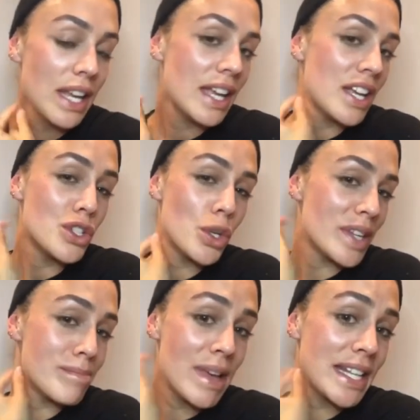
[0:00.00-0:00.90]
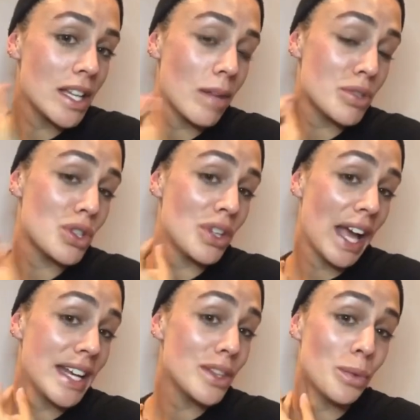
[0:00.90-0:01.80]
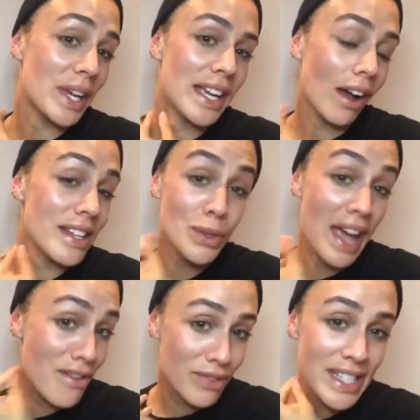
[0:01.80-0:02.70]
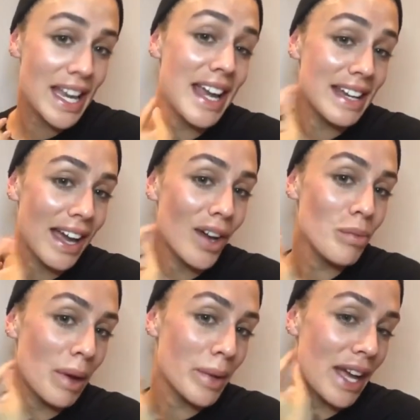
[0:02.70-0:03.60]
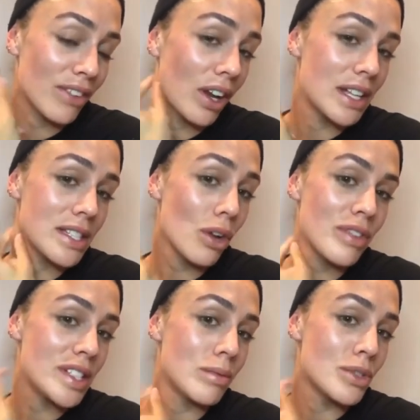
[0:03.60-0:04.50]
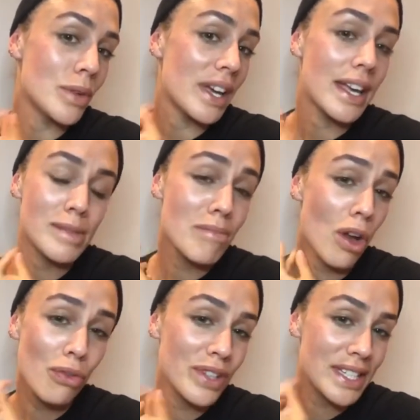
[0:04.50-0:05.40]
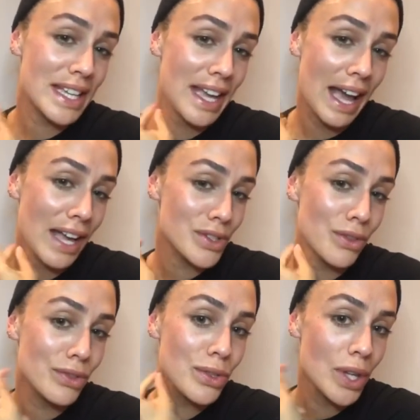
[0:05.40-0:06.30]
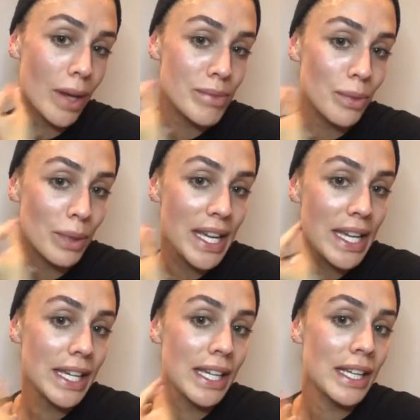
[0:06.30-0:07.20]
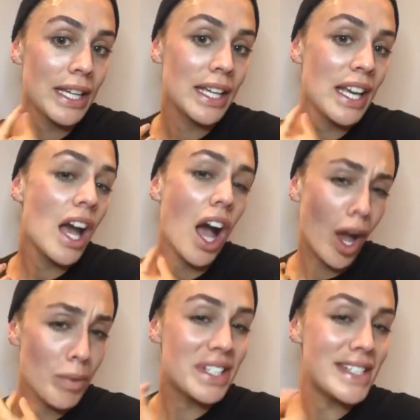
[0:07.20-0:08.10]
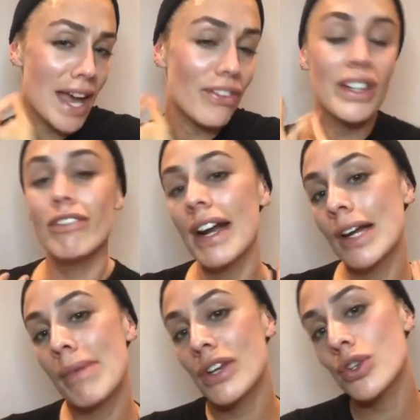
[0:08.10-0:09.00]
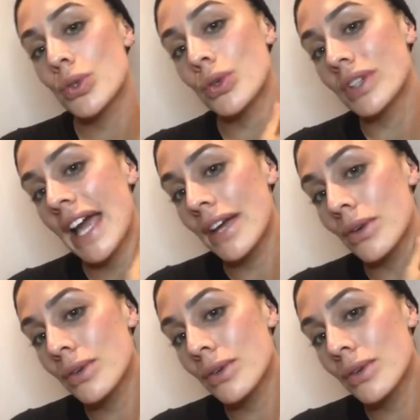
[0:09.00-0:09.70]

Do it as many times as you can in the week. I do it every day now, but we have clients that obviously will do it as often as they can, so a few times a week. I would definitely recommend short nails.